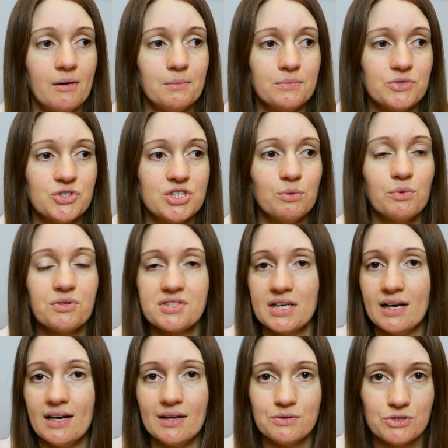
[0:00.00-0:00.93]
she wasn't
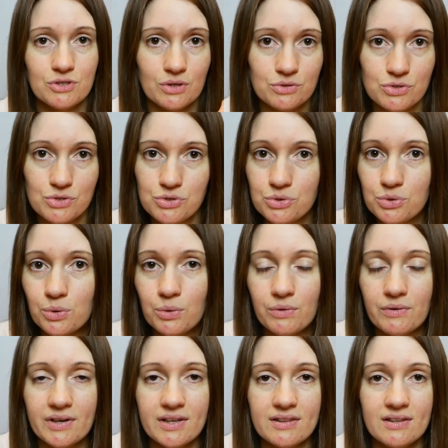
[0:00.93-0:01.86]
allowed to go to school
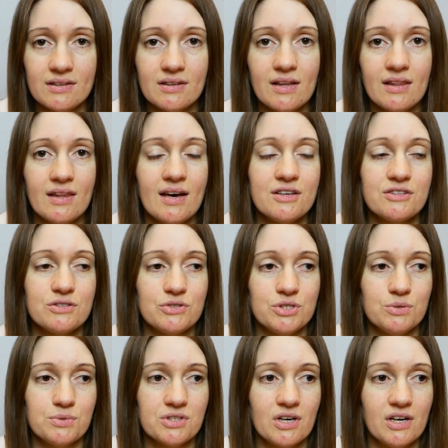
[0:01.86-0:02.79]
or anything like that, so she
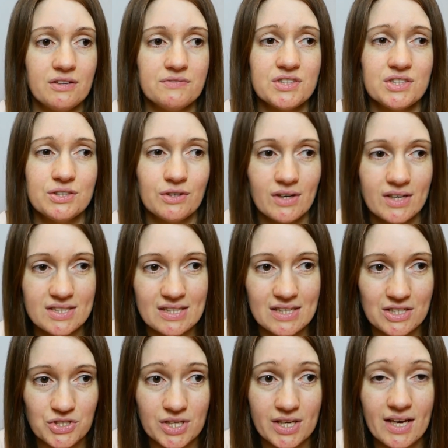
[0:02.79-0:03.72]
was kind of denied an
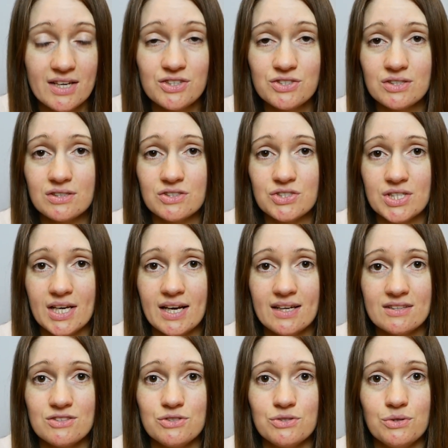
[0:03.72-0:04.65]
education and she
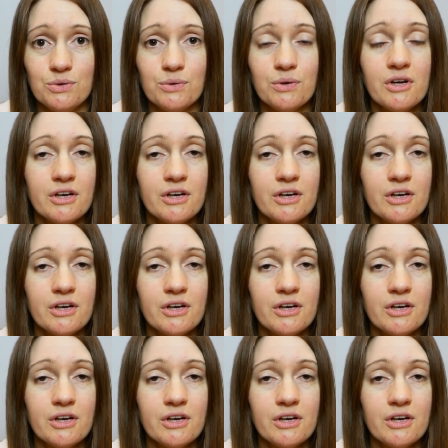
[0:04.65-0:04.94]
had to